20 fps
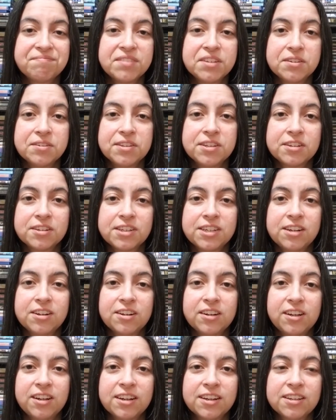you literally
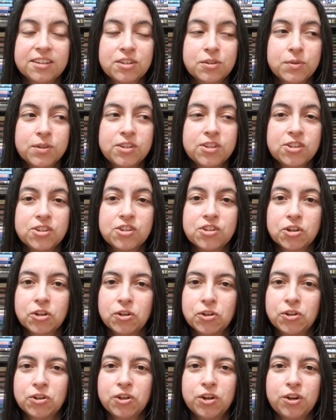are on a twist and
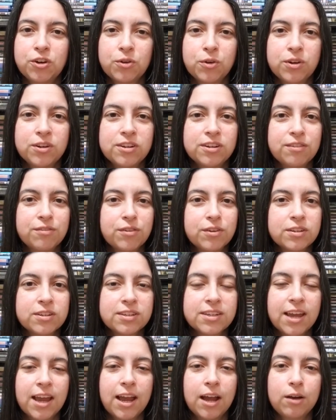turn. You're going to
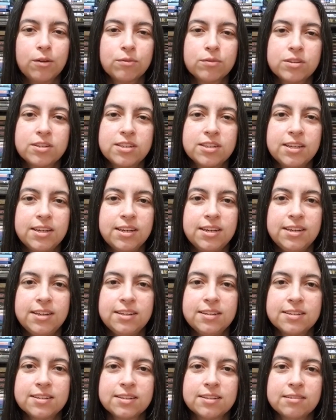different towns,
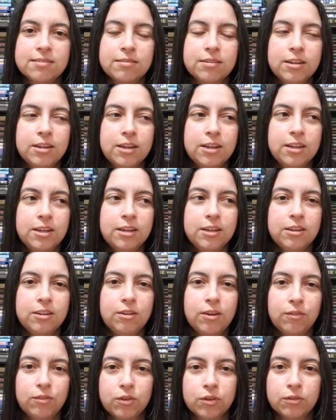cities, and
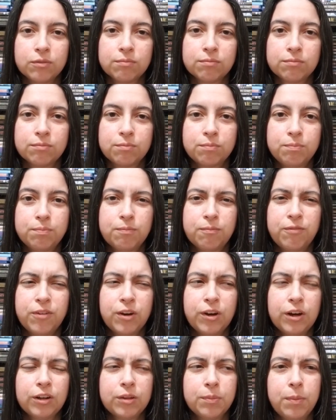you have to
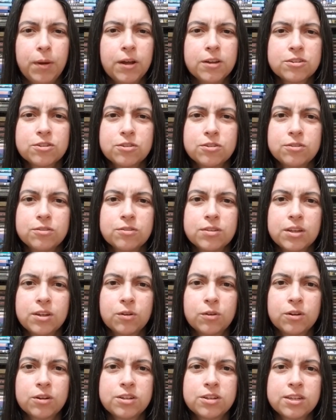figure out the puzzle in
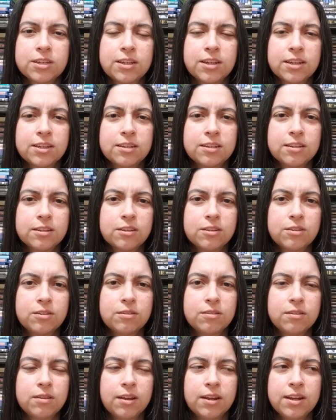order to get the
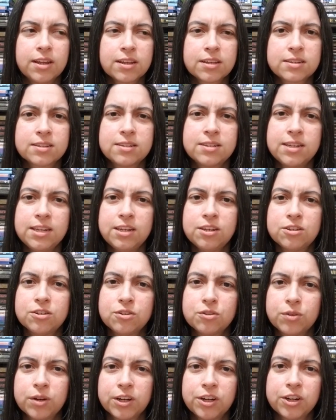next scene to
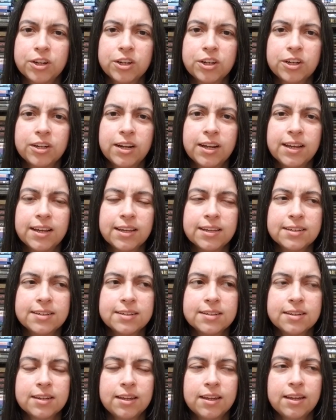trigger.
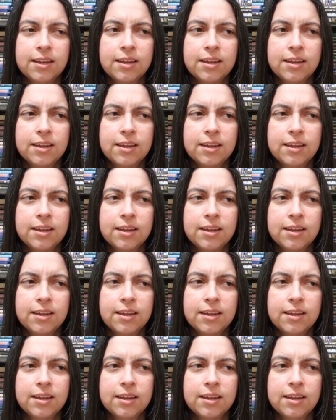And